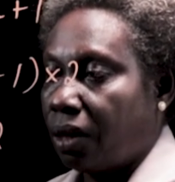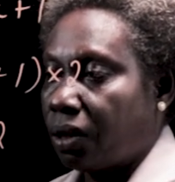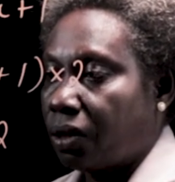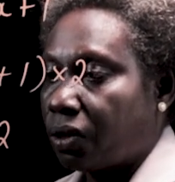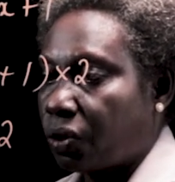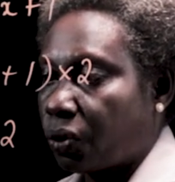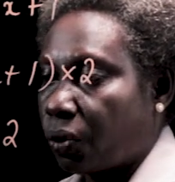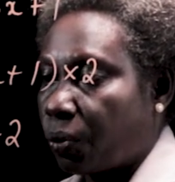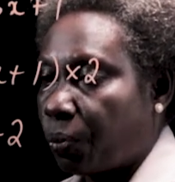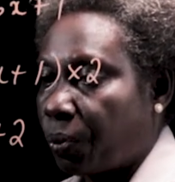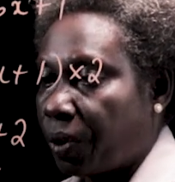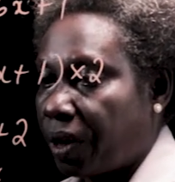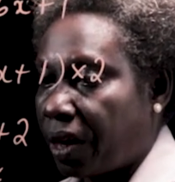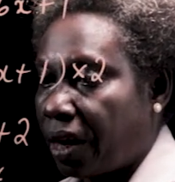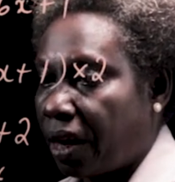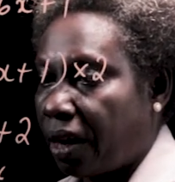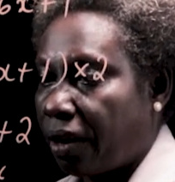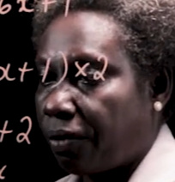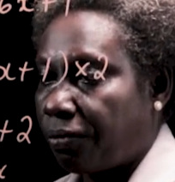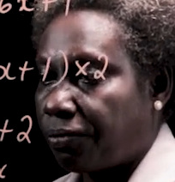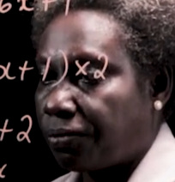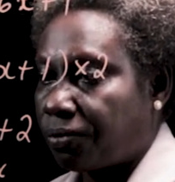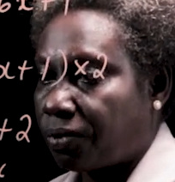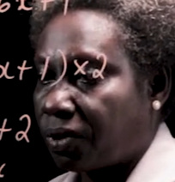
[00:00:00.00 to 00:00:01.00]
So we
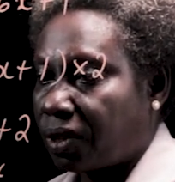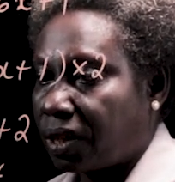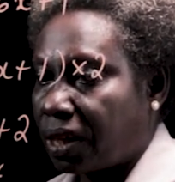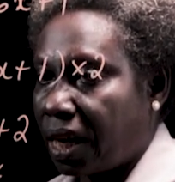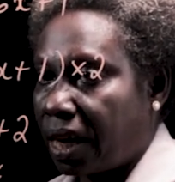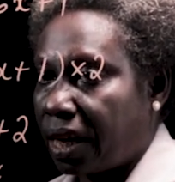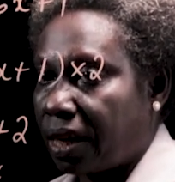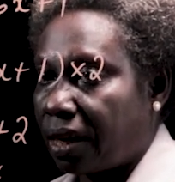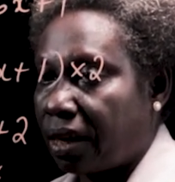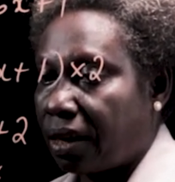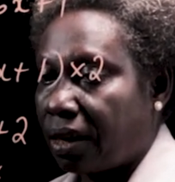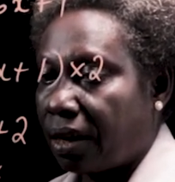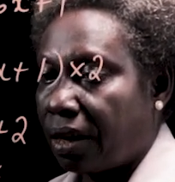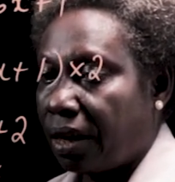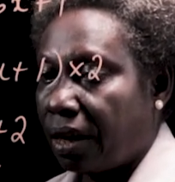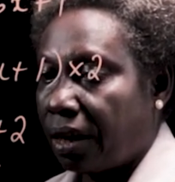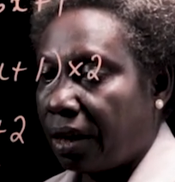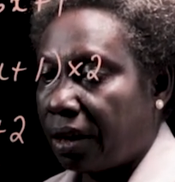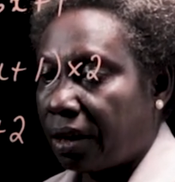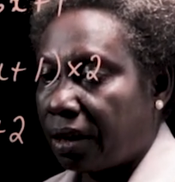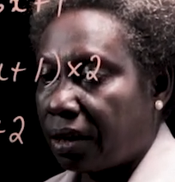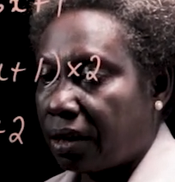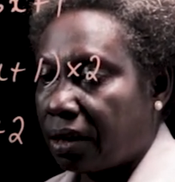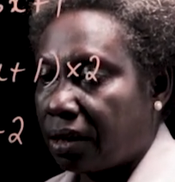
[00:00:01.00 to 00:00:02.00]
have 10
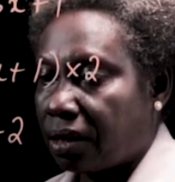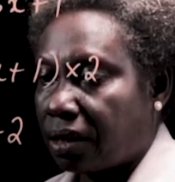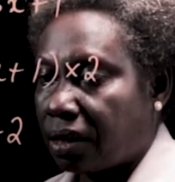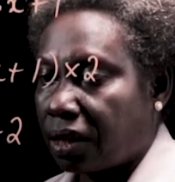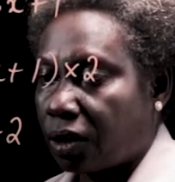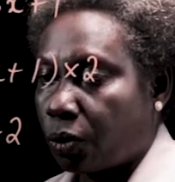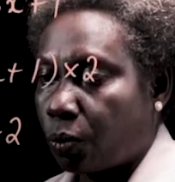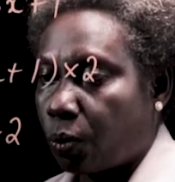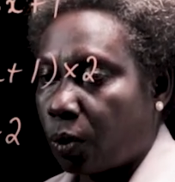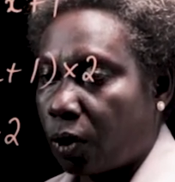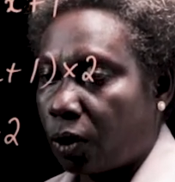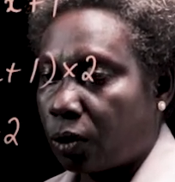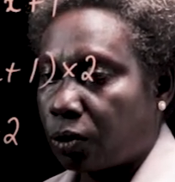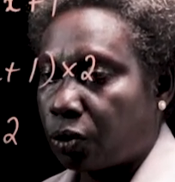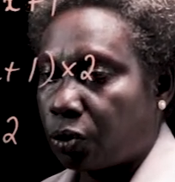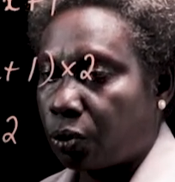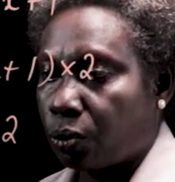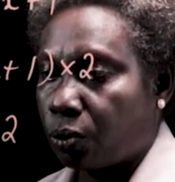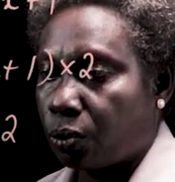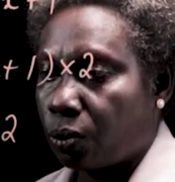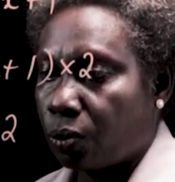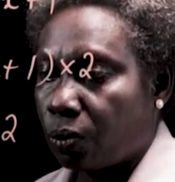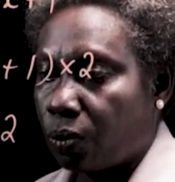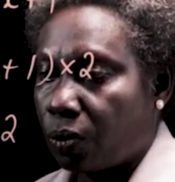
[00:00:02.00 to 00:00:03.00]
is equal
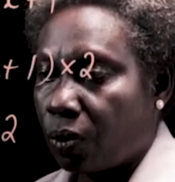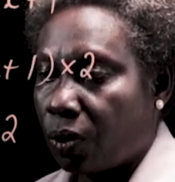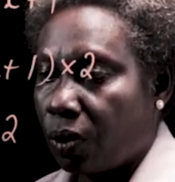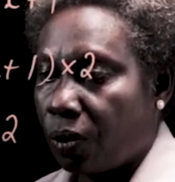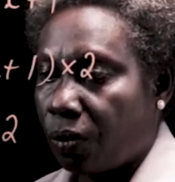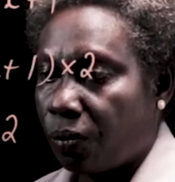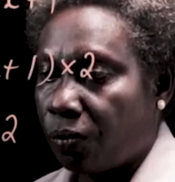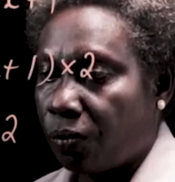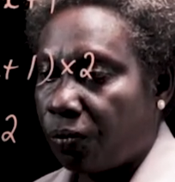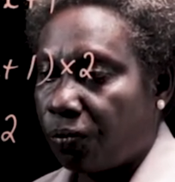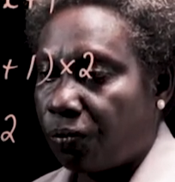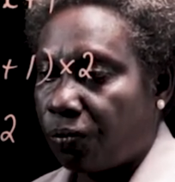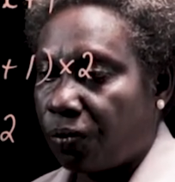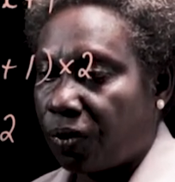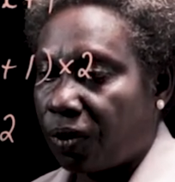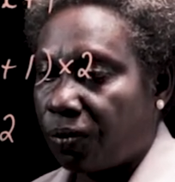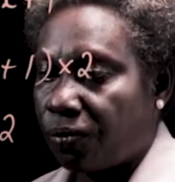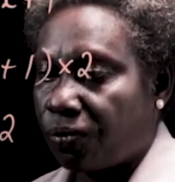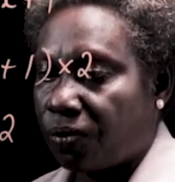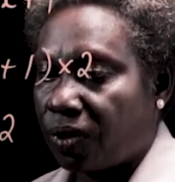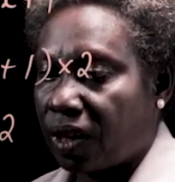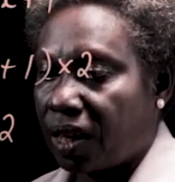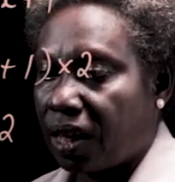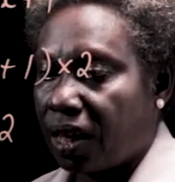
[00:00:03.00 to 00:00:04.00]
to
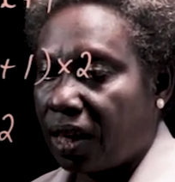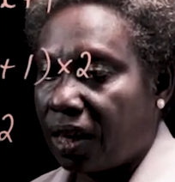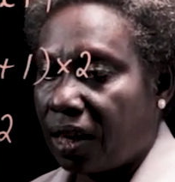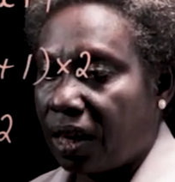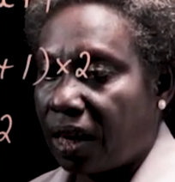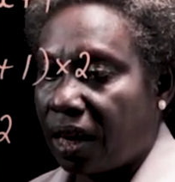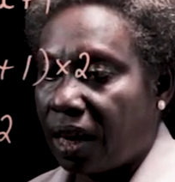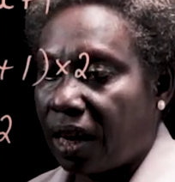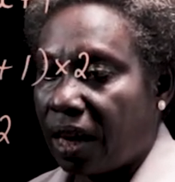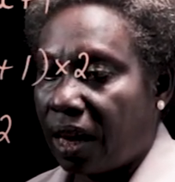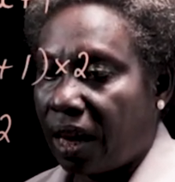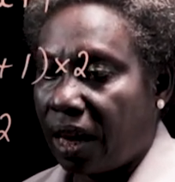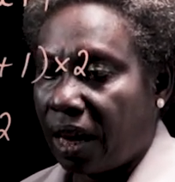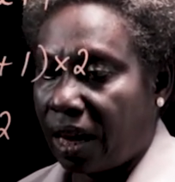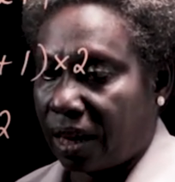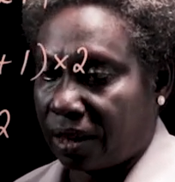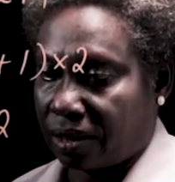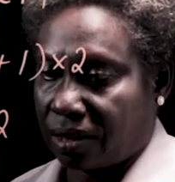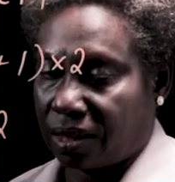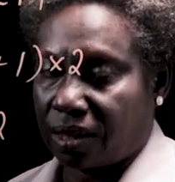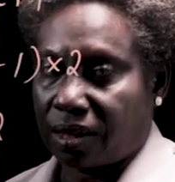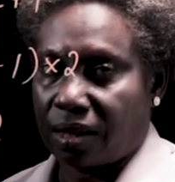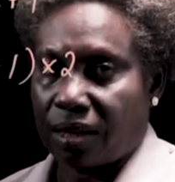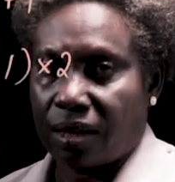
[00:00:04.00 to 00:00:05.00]

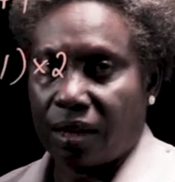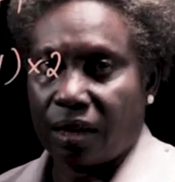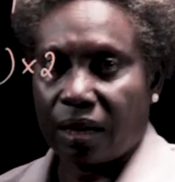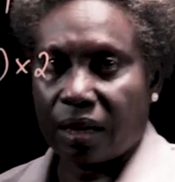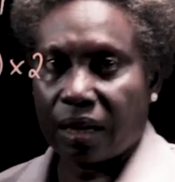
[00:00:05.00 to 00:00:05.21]
15x.